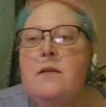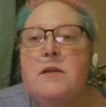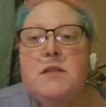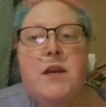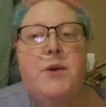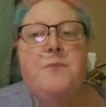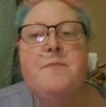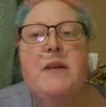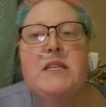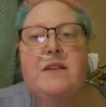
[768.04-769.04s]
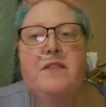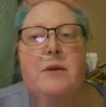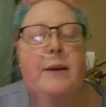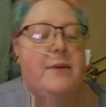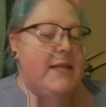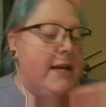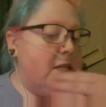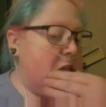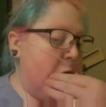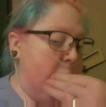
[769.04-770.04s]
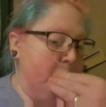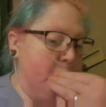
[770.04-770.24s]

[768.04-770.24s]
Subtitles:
So it's a few hours later.